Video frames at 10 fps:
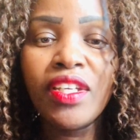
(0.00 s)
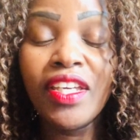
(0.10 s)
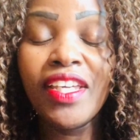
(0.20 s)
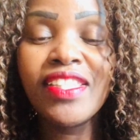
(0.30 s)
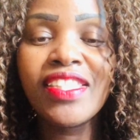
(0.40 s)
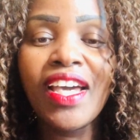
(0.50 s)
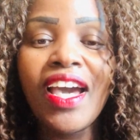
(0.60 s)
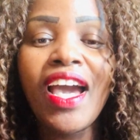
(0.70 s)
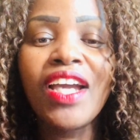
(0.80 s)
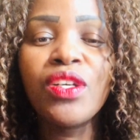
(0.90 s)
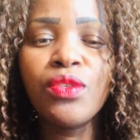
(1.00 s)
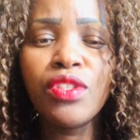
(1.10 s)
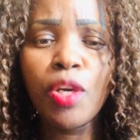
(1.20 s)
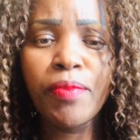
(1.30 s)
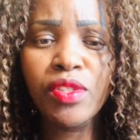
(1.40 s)
It's a good
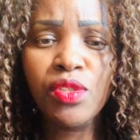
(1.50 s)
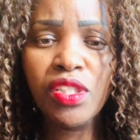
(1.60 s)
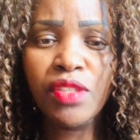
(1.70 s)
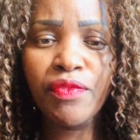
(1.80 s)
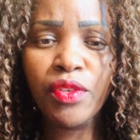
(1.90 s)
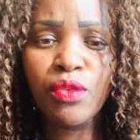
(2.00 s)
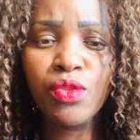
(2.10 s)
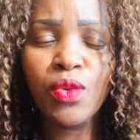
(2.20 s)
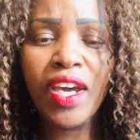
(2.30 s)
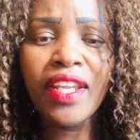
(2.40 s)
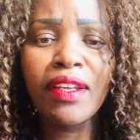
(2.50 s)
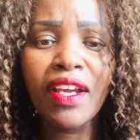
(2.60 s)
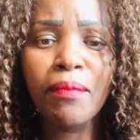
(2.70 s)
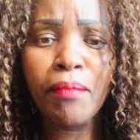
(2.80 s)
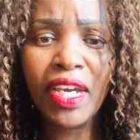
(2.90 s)
opportunity for you to earn
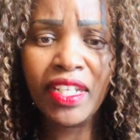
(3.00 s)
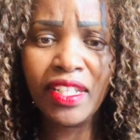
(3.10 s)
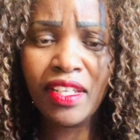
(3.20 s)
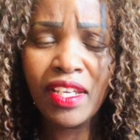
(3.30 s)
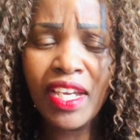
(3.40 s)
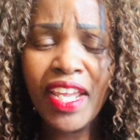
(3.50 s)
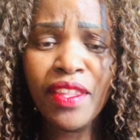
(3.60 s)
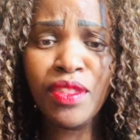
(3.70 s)
money. If